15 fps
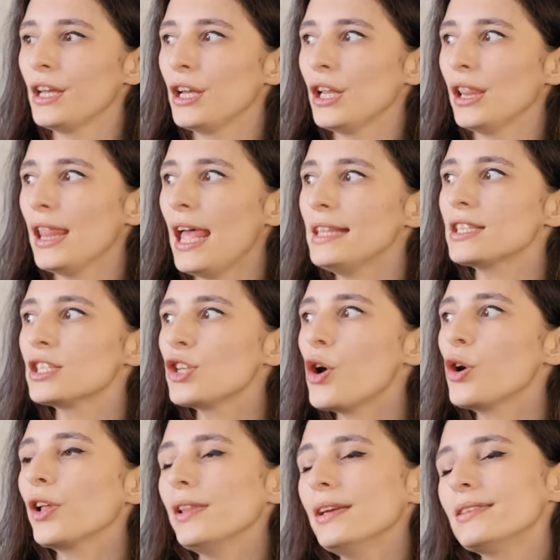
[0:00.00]
Let's
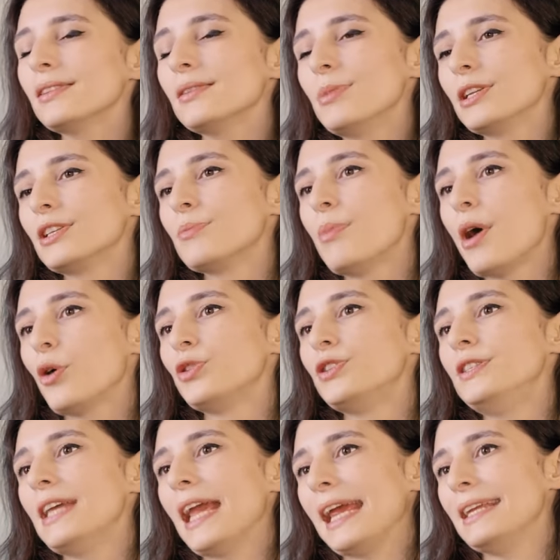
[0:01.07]
talk a little bit
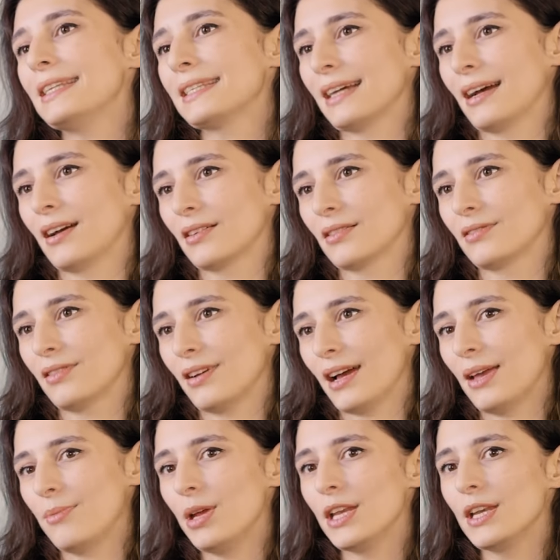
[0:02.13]
about data.
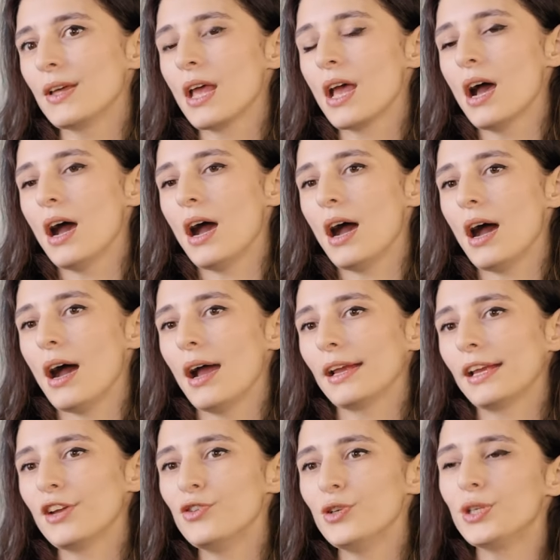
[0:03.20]
I mean, uh,
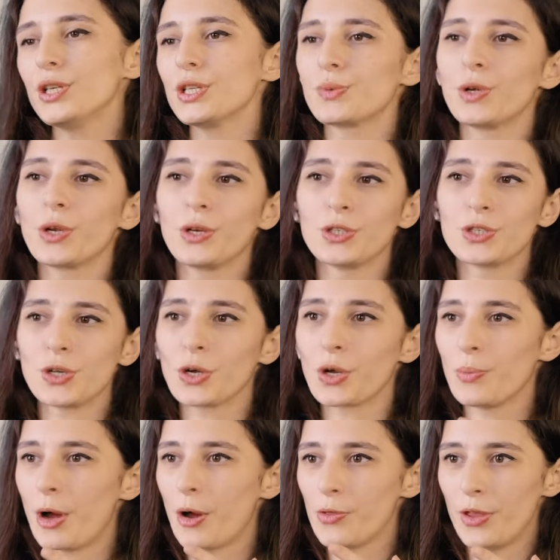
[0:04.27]
here it is, we're going to talk
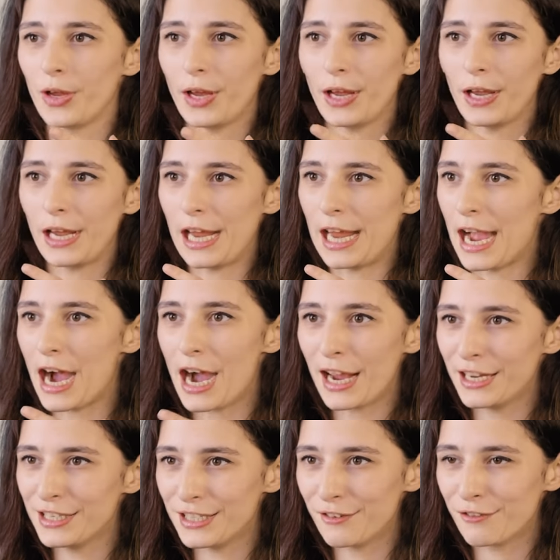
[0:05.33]
about the A I
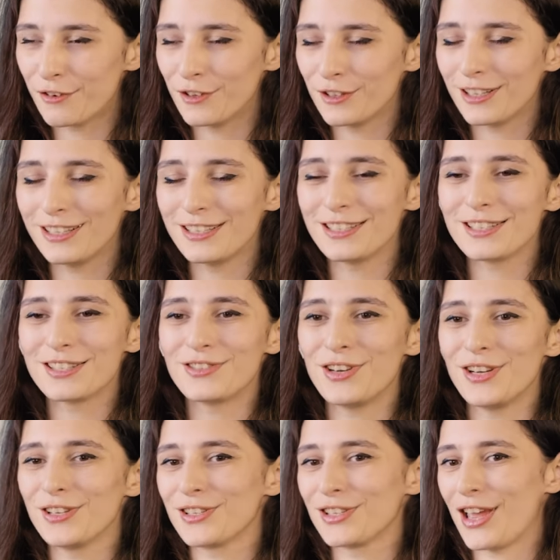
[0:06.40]
in different
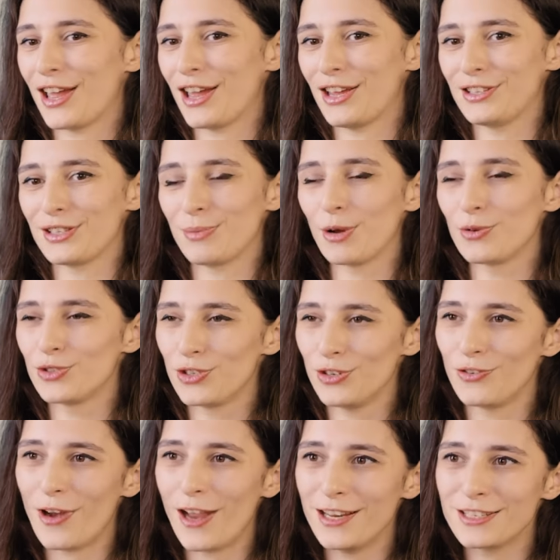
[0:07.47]
industries and about
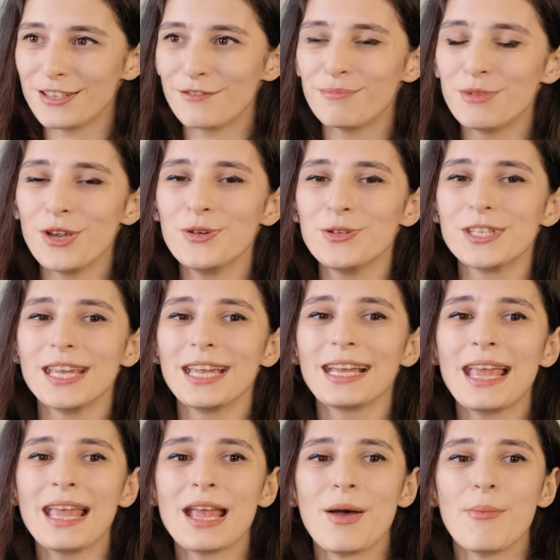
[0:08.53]
generative music.
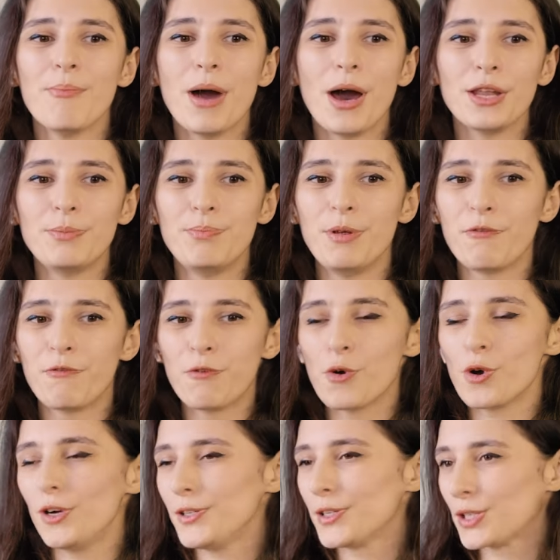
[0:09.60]
But
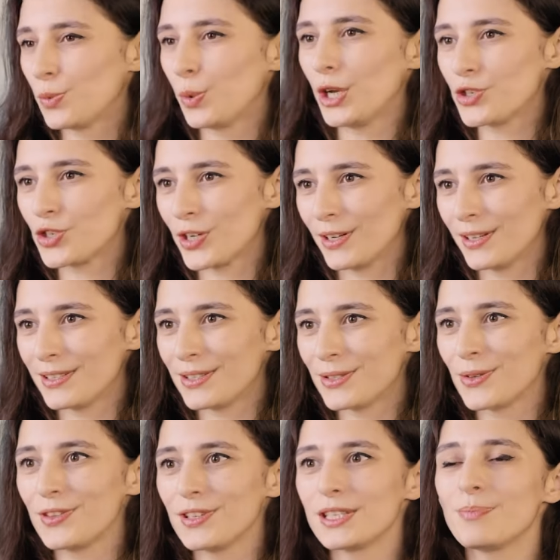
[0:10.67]
before switching
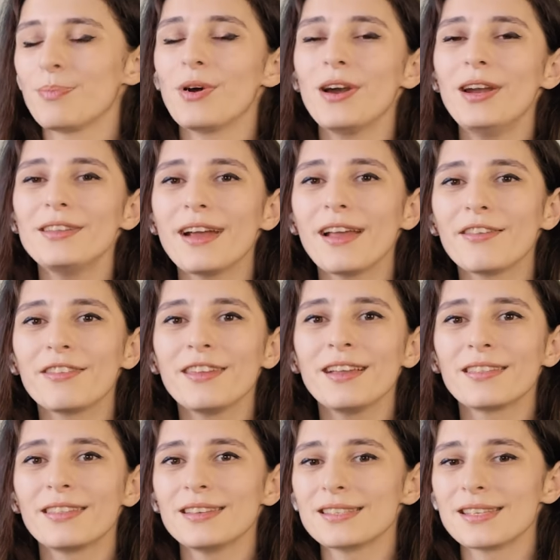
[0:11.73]
to this part, I
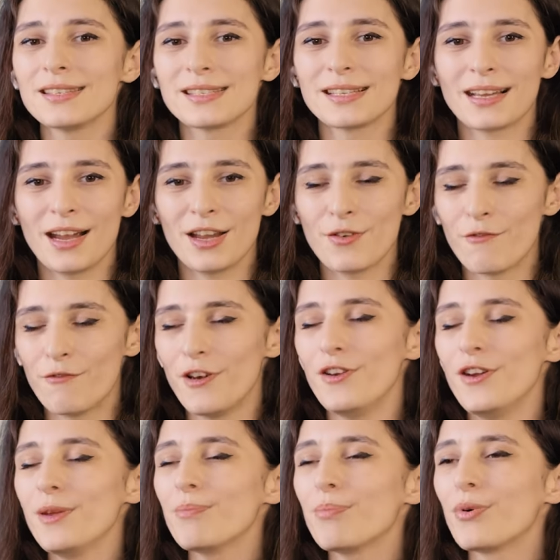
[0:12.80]
think this is a kind of
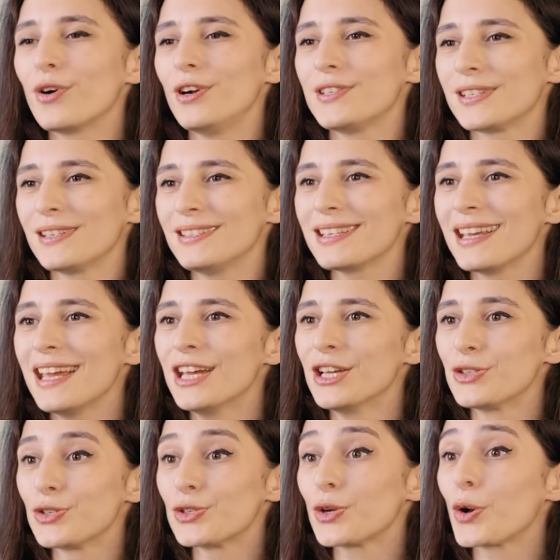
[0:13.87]
very important
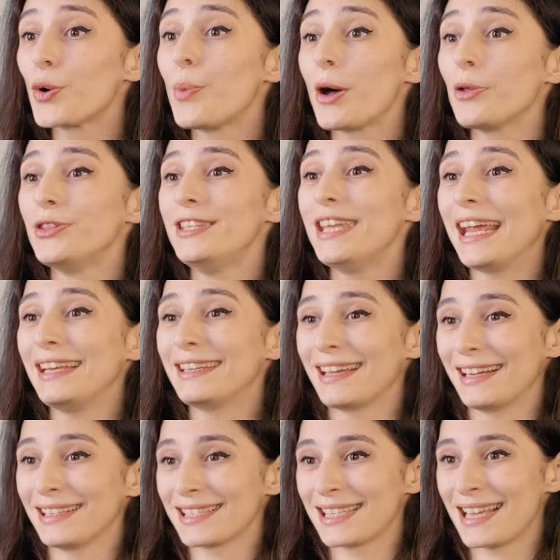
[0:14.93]
to talk about data
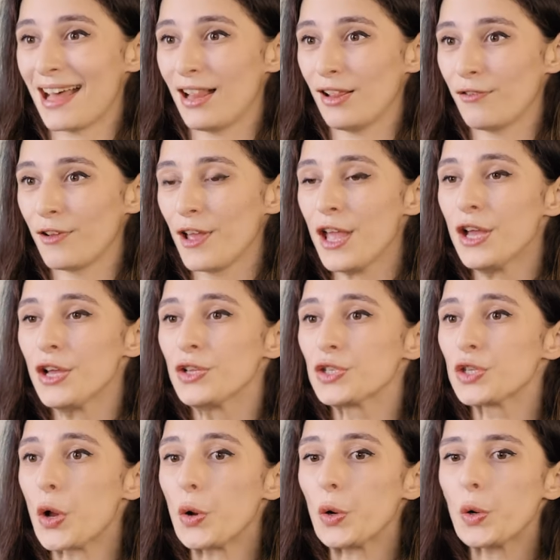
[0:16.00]
itself.
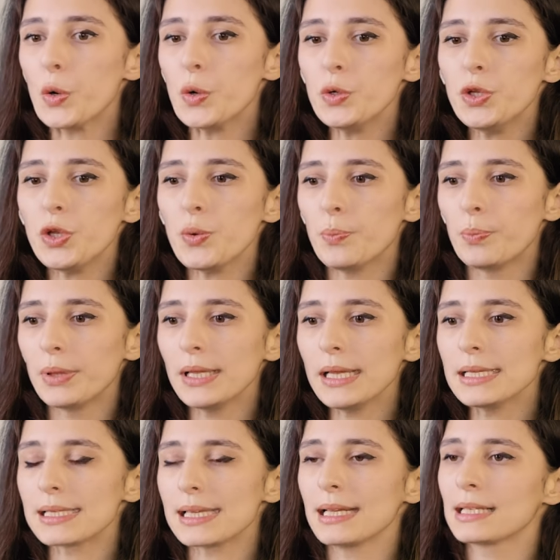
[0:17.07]
So could you
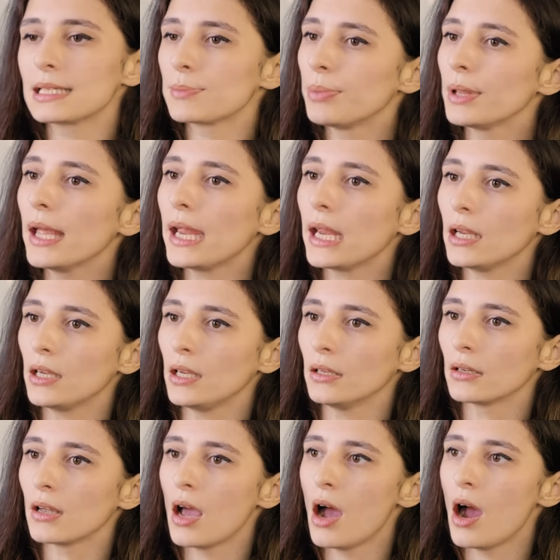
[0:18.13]
please
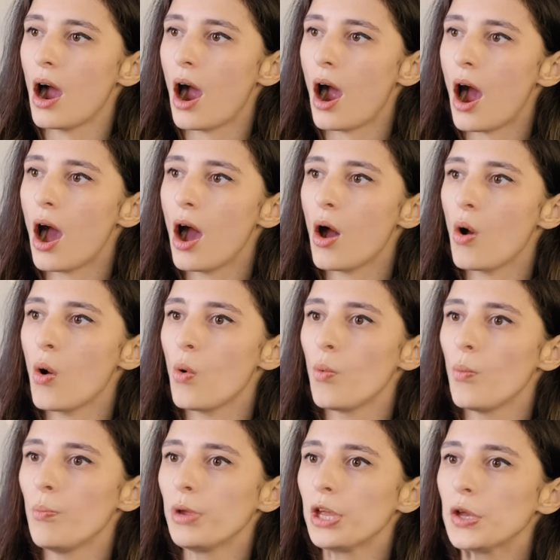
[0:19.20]
explain how
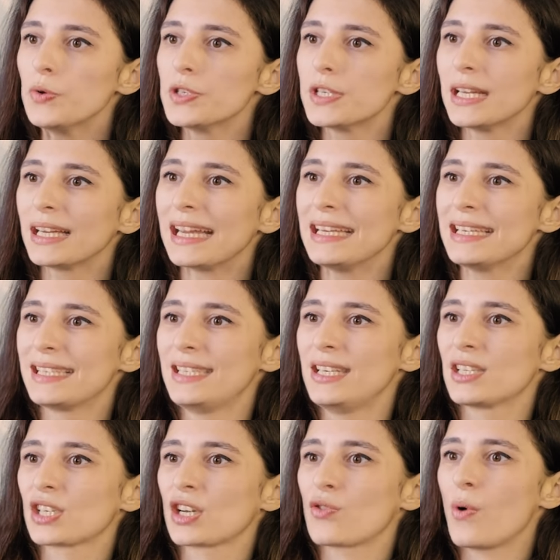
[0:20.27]
music is
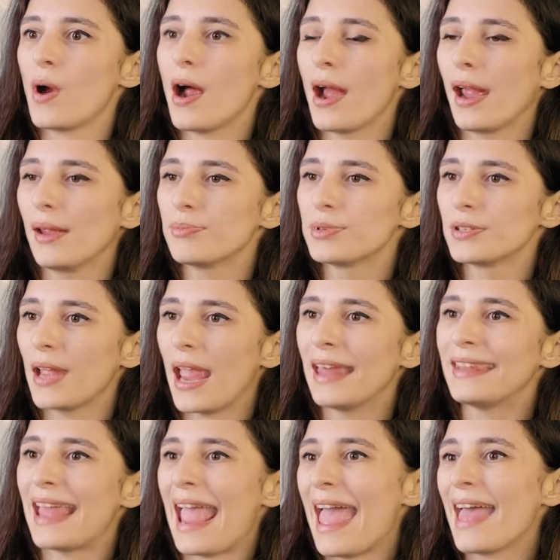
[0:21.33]
described
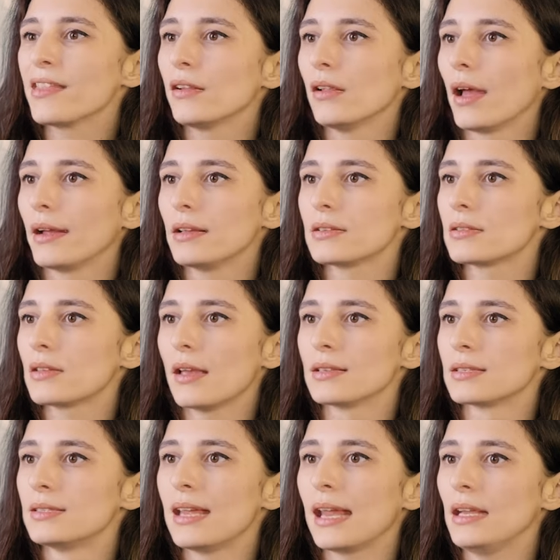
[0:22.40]
and analyzed
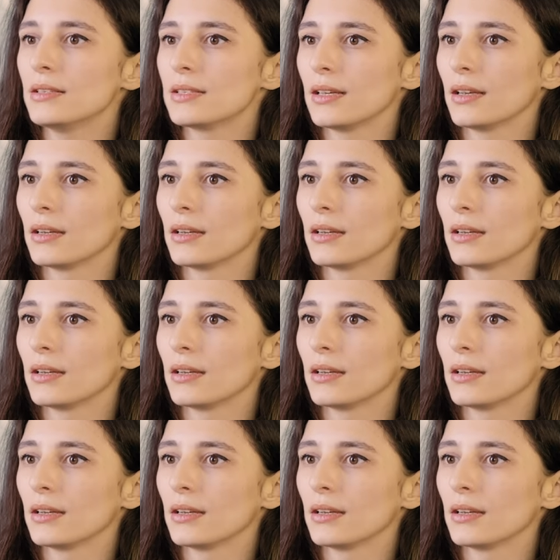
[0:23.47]
as data?